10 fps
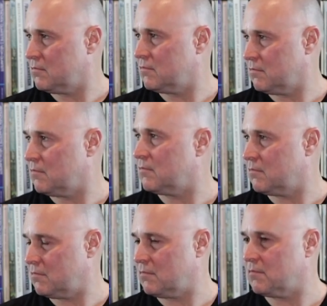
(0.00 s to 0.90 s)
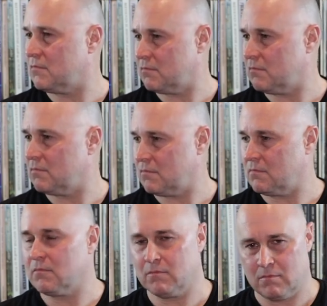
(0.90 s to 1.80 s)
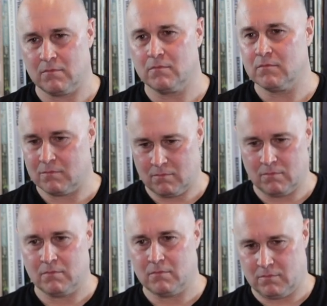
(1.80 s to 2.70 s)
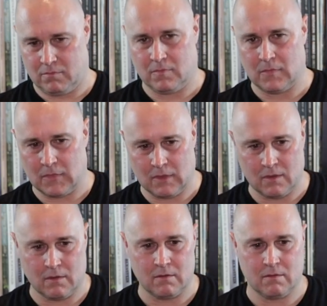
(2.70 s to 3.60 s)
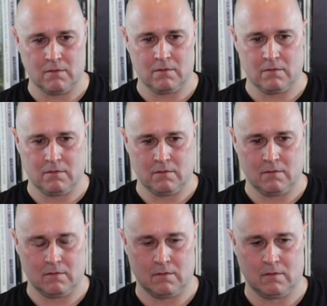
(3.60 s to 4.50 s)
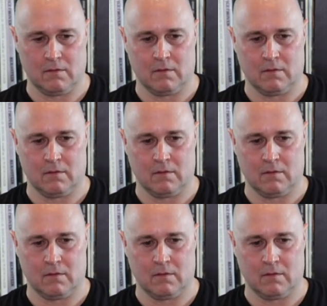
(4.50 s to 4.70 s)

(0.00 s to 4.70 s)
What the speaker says: This person isn't speaking.